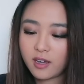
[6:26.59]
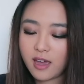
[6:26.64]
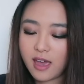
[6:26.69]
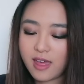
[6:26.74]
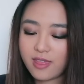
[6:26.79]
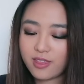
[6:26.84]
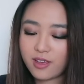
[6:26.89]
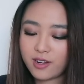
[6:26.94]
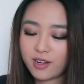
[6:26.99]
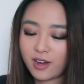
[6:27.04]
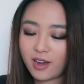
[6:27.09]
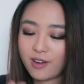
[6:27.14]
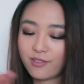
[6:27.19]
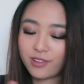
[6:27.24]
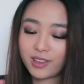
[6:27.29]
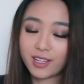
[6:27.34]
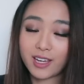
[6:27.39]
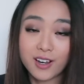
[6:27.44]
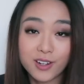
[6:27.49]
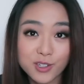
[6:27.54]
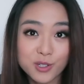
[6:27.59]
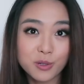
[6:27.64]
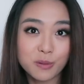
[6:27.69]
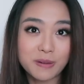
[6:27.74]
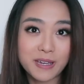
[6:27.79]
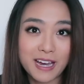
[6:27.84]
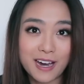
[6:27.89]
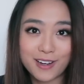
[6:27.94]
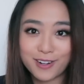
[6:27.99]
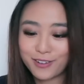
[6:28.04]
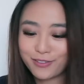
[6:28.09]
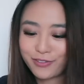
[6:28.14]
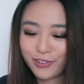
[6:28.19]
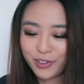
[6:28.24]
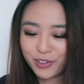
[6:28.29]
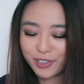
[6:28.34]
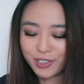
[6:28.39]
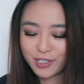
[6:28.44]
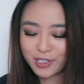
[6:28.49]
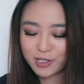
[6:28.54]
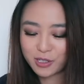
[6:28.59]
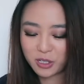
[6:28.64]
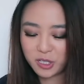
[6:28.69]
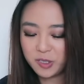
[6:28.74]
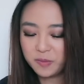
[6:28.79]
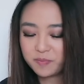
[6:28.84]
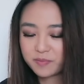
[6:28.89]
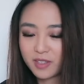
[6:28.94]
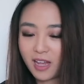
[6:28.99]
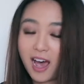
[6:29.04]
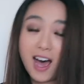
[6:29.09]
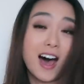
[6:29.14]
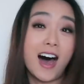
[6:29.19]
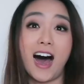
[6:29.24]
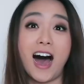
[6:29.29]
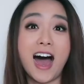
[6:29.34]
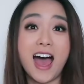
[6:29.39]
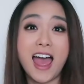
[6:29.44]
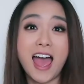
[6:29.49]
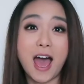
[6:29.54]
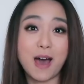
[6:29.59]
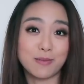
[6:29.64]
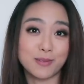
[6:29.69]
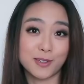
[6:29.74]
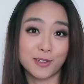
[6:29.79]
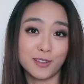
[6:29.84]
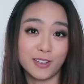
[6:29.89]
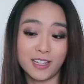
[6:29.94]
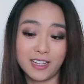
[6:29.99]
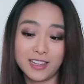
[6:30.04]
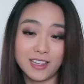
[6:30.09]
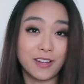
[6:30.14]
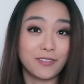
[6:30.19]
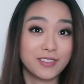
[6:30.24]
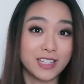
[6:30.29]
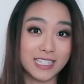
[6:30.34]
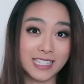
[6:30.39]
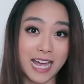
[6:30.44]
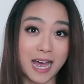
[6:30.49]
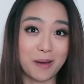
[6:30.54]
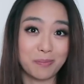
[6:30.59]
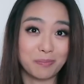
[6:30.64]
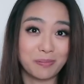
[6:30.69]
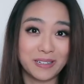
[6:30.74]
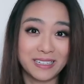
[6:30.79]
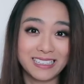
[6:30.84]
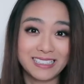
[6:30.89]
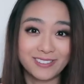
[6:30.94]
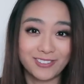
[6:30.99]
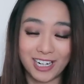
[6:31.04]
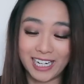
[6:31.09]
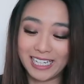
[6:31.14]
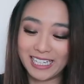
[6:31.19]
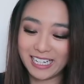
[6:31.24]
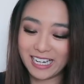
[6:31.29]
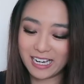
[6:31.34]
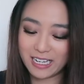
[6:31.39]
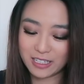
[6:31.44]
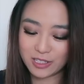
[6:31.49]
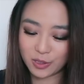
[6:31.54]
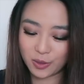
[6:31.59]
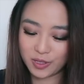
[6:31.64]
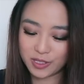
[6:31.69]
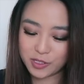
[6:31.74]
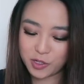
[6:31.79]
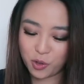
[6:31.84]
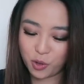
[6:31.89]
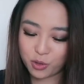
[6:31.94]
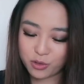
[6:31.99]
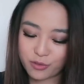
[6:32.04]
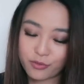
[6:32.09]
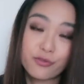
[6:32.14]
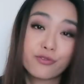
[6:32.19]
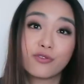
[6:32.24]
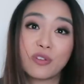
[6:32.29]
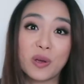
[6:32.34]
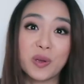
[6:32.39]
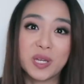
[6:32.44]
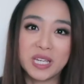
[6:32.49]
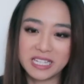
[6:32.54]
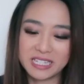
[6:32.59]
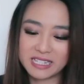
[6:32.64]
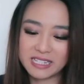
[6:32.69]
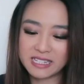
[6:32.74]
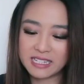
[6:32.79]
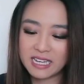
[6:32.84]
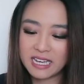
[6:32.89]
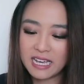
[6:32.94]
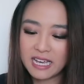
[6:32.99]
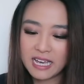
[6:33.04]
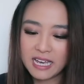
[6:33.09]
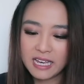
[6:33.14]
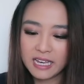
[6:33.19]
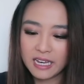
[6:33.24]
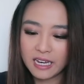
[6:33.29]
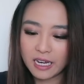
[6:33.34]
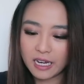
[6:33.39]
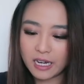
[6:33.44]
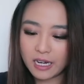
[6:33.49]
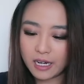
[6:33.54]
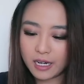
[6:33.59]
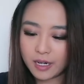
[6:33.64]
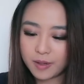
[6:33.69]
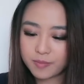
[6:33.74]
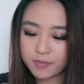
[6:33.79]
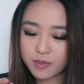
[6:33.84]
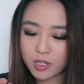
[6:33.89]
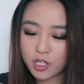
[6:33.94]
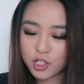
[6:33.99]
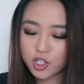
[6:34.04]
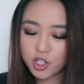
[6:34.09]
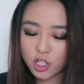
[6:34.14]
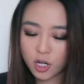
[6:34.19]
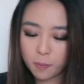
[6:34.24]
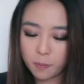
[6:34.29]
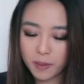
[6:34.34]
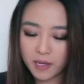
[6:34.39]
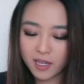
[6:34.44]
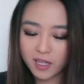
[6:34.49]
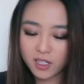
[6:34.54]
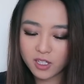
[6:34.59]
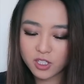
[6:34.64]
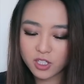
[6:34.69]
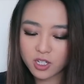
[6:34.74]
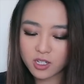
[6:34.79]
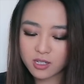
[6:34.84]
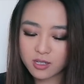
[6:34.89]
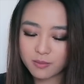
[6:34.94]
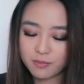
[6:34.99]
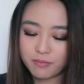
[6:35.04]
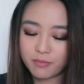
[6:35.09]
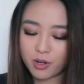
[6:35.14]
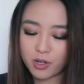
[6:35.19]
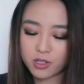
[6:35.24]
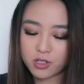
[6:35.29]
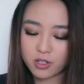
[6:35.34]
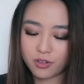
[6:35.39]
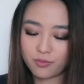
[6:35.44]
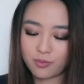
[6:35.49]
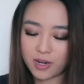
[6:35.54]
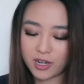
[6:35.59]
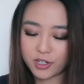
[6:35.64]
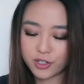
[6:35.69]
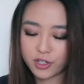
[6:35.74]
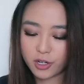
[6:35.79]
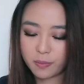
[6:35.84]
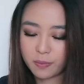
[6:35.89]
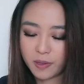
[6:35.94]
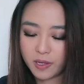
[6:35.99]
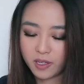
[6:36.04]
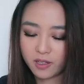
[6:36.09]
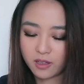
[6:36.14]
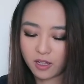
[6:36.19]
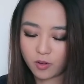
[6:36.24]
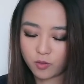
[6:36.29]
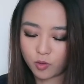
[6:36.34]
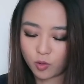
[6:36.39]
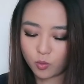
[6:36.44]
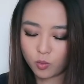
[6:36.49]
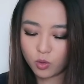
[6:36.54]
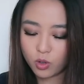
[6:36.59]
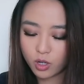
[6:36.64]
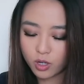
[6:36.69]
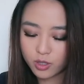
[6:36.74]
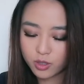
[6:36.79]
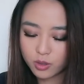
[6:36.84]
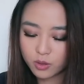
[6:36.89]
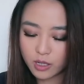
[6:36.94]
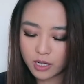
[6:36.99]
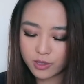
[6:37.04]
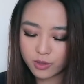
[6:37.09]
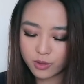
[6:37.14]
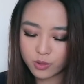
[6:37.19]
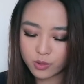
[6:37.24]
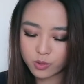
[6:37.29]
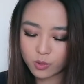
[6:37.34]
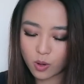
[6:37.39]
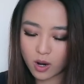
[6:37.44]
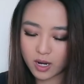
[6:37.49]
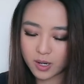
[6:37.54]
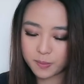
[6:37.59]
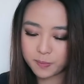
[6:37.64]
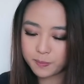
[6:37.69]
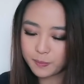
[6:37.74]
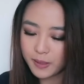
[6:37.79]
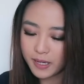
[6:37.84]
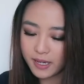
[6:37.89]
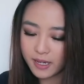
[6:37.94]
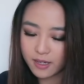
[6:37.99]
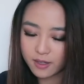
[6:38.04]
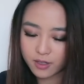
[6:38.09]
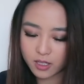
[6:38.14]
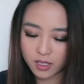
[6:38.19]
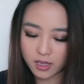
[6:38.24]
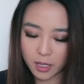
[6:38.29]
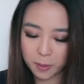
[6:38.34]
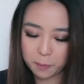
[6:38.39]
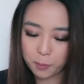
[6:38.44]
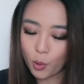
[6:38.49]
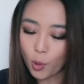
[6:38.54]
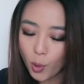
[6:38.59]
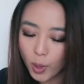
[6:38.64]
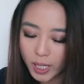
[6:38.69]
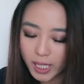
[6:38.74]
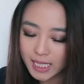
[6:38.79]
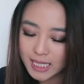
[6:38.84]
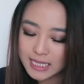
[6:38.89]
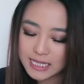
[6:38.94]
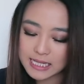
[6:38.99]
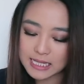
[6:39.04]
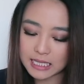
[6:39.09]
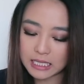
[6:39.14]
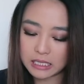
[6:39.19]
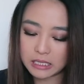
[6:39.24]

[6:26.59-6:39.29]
and then now everything else will be out of focus. So I absolutely love this app right here. So it's called Focus. Shopping, just most of my shopping, like Rewardo, I use quite a bit. Collect points.